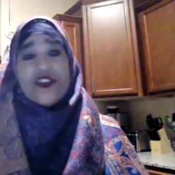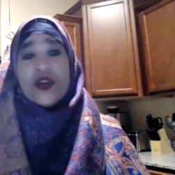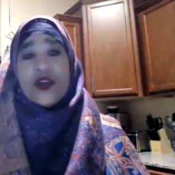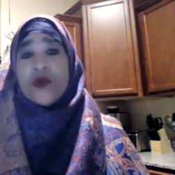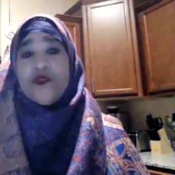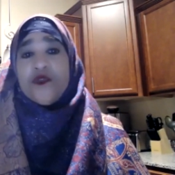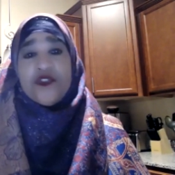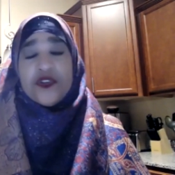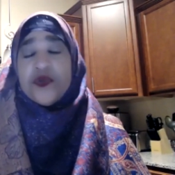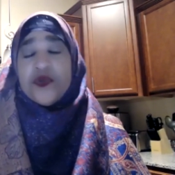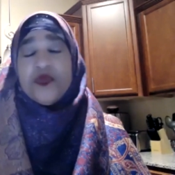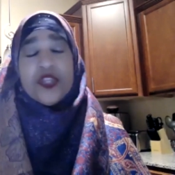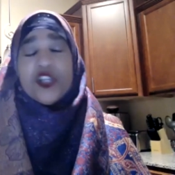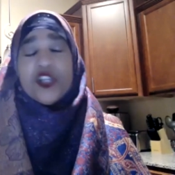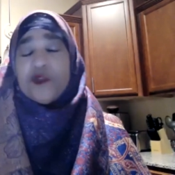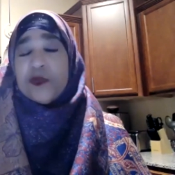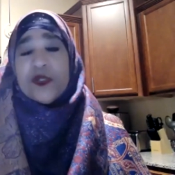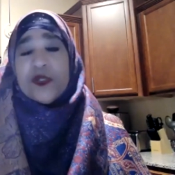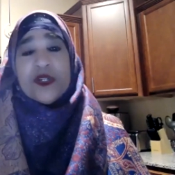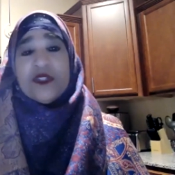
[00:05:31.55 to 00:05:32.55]
don't do
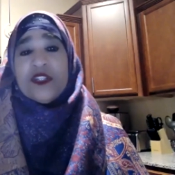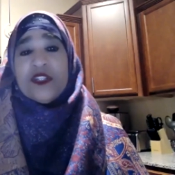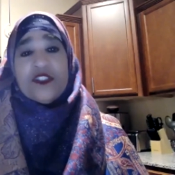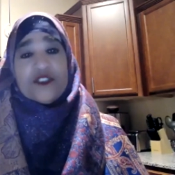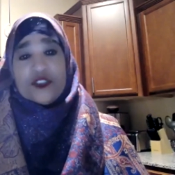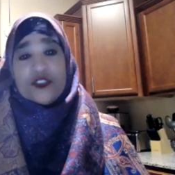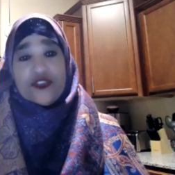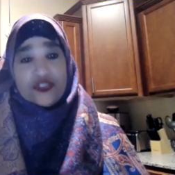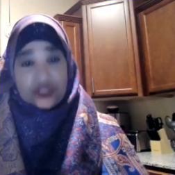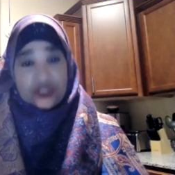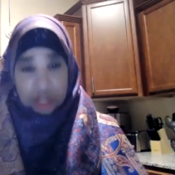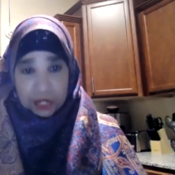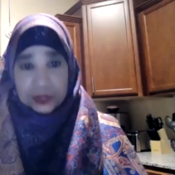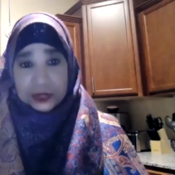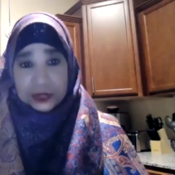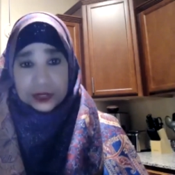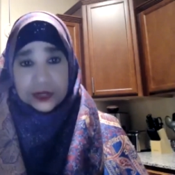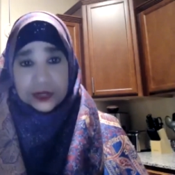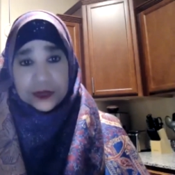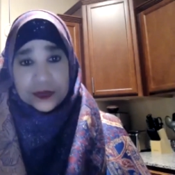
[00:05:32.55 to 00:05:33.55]
this because this is
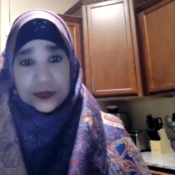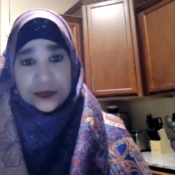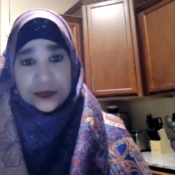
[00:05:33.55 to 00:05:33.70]
shirk.